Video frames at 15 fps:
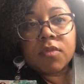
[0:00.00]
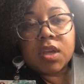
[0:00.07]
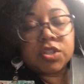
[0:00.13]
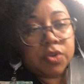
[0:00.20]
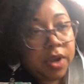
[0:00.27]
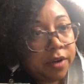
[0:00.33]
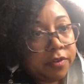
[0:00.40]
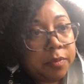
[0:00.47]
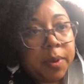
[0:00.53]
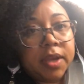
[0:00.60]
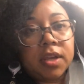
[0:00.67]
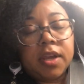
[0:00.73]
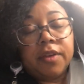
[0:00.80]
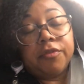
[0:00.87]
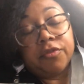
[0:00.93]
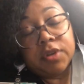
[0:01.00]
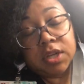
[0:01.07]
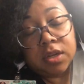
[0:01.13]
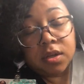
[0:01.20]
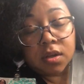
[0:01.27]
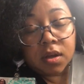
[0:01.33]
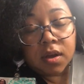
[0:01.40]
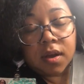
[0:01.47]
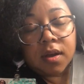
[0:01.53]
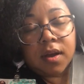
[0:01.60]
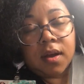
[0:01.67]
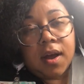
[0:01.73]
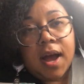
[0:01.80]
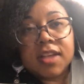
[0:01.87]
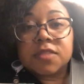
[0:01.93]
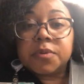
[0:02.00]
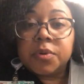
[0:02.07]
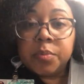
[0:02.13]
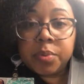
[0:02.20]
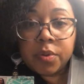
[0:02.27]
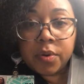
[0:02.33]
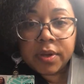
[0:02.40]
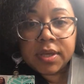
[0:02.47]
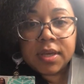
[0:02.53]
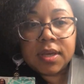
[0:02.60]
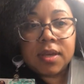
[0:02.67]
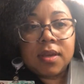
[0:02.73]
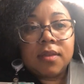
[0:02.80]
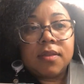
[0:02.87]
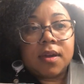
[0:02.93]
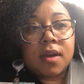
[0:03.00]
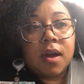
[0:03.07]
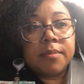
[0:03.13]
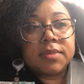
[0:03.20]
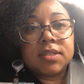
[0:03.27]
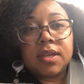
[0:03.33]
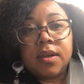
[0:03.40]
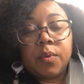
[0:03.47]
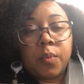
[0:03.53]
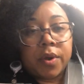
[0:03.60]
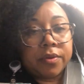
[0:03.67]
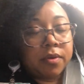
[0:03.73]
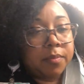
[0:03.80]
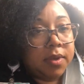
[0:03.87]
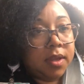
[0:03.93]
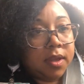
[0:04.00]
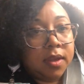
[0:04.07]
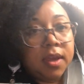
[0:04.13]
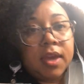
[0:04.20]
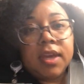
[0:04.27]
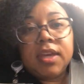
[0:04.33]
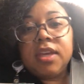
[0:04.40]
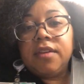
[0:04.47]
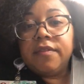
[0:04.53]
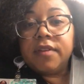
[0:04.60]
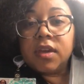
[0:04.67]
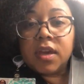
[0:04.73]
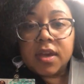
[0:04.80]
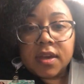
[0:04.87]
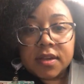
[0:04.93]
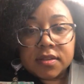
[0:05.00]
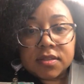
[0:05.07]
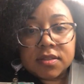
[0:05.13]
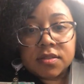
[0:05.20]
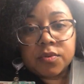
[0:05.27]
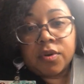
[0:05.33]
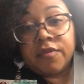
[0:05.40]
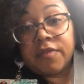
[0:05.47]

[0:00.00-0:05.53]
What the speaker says: So every hospital employee that comes in, whether it be EVS or